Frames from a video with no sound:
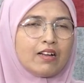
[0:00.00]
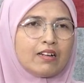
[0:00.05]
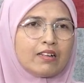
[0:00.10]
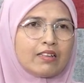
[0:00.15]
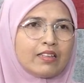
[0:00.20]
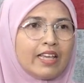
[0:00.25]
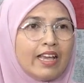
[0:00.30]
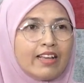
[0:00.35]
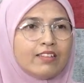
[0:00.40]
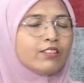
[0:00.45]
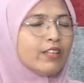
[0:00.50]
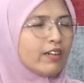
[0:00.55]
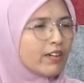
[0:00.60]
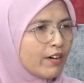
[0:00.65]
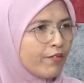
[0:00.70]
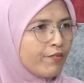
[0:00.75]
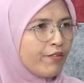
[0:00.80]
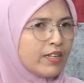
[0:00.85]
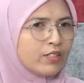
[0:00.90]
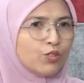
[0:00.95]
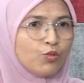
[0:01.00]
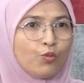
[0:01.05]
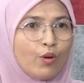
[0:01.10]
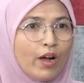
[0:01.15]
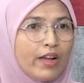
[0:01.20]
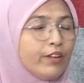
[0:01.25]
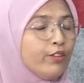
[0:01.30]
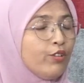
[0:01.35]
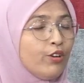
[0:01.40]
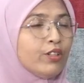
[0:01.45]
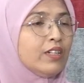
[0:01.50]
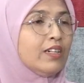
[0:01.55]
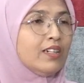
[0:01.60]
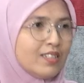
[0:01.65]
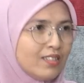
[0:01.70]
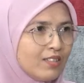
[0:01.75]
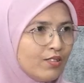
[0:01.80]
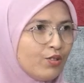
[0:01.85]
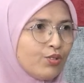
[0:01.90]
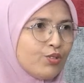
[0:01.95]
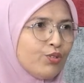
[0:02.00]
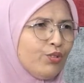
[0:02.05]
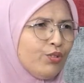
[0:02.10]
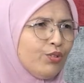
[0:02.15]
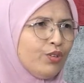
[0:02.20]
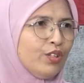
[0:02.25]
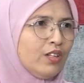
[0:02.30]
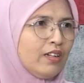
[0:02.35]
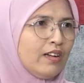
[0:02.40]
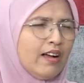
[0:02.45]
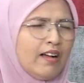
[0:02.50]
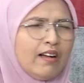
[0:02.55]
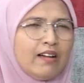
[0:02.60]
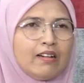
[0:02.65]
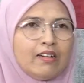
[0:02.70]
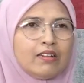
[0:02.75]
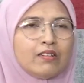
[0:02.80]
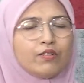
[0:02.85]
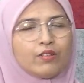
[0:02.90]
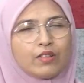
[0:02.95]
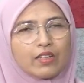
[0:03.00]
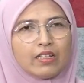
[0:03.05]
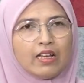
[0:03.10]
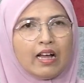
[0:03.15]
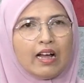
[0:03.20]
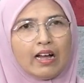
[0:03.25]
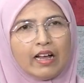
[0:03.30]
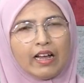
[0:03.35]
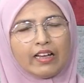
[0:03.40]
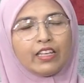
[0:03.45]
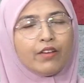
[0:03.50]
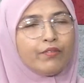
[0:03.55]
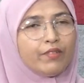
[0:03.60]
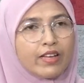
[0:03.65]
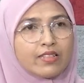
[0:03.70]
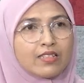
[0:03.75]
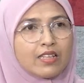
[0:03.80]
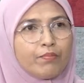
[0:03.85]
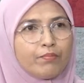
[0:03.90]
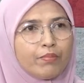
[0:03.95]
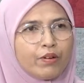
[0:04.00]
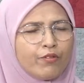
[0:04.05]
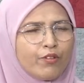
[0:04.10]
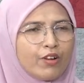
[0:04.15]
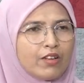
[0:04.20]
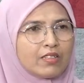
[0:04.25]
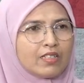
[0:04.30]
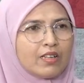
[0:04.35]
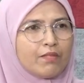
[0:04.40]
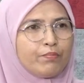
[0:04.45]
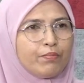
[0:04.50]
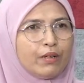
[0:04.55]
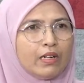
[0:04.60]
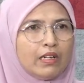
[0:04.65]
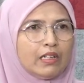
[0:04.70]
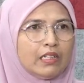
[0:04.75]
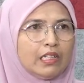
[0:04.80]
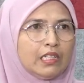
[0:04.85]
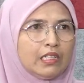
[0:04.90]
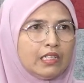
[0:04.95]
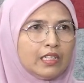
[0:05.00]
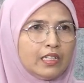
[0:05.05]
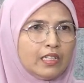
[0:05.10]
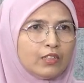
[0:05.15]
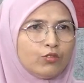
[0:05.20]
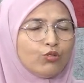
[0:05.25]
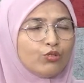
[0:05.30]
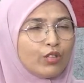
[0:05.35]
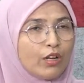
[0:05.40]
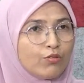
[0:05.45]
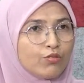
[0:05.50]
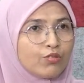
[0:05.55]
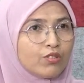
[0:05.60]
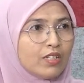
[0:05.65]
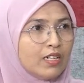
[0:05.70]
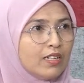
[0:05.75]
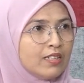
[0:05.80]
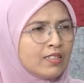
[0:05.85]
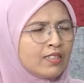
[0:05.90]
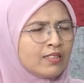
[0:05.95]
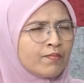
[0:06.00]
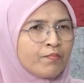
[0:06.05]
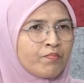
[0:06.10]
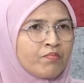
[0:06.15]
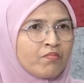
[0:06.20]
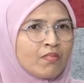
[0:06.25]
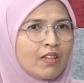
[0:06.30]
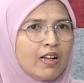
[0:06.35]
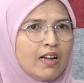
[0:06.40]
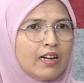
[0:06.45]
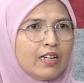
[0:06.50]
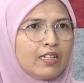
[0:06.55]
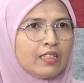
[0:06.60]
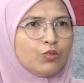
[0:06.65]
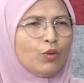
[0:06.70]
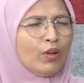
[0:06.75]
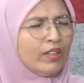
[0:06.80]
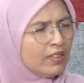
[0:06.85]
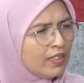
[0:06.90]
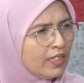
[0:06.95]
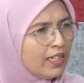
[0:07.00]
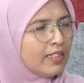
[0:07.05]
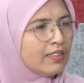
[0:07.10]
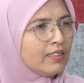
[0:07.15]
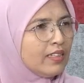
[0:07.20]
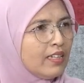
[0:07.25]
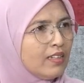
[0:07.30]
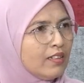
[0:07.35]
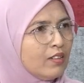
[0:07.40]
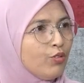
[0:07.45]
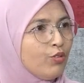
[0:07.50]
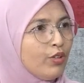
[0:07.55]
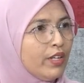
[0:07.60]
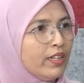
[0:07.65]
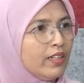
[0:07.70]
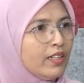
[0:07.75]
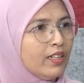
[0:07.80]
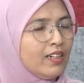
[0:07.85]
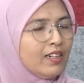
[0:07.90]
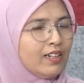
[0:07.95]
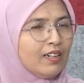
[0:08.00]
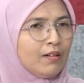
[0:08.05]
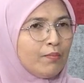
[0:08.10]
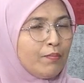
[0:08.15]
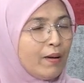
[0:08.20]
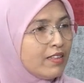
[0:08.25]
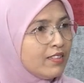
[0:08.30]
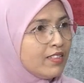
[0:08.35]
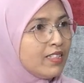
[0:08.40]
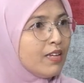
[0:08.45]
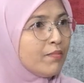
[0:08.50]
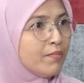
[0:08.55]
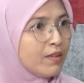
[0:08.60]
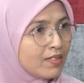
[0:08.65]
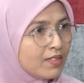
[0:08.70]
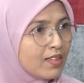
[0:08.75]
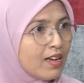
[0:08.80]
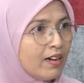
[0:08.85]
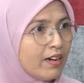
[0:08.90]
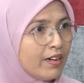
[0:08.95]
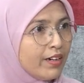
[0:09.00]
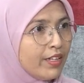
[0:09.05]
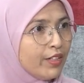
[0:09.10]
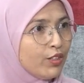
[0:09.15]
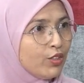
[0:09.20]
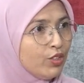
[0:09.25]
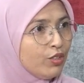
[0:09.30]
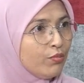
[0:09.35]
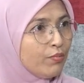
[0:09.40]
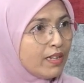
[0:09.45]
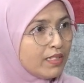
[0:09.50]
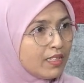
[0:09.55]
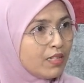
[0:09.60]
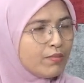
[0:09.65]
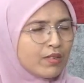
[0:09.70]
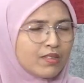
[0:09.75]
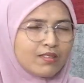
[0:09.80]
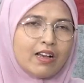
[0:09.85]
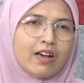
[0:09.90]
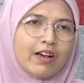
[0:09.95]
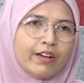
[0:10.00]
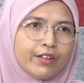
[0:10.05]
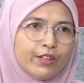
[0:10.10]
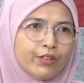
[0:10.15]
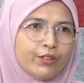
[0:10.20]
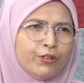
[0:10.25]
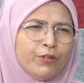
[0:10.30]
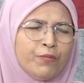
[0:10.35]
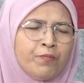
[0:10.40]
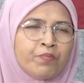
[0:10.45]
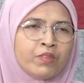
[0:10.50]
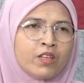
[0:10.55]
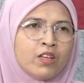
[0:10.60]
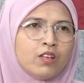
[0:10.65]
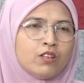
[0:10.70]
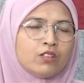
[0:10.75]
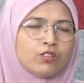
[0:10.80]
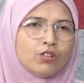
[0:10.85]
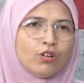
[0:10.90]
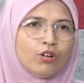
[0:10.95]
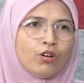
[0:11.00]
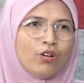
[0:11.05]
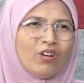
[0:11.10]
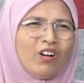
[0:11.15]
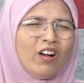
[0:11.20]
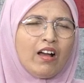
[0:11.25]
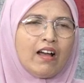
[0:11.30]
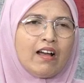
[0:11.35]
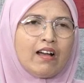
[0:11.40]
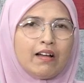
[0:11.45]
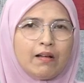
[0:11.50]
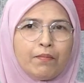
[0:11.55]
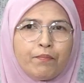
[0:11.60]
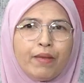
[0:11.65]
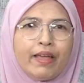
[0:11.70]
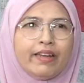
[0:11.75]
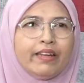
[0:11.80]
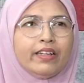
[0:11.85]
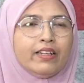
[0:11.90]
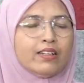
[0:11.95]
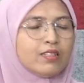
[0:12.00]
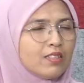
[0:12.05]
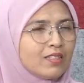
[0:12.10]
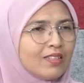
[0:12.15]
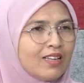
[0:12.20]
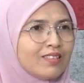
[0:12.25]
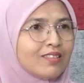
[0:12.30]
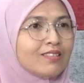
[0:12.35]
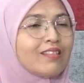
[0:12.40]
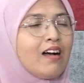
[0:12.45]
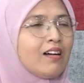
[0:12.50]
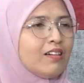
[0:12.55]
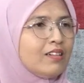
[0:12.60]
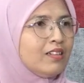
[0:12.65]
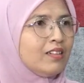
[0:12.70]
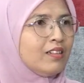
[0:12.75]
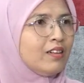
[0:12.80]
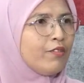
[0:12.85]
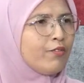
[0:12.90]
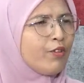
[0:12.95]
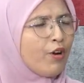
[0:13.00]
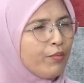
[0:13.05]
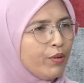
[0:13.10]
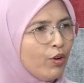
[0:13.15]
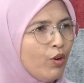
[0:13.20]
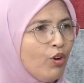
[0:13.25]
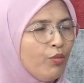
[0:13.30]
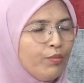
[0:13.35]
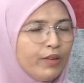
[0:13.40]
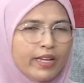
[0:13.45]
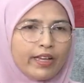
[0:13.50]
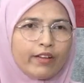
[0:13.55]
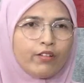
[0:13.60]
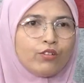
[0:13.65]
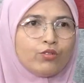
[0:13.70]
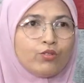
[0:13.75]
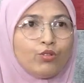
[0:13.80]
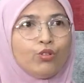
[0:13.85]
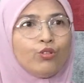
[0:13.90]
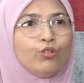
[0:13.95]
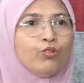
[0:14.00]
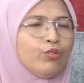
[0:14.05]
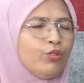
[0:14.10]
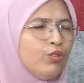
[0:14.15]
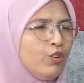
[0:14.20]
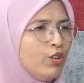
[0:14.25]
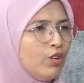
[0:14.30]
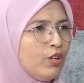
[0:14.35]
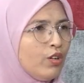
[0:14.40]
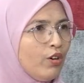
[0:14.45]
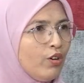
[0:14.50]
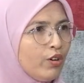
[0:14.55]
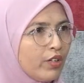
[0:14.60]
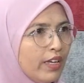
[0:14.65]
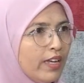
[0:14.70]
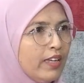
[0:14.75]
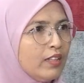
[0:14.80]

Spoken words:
can sacrifice, why not us also? I give the example. For example, in the 2020, I think during the banjir besar hari itu, so many nurses are stuck from the home. They cannot go. Okay,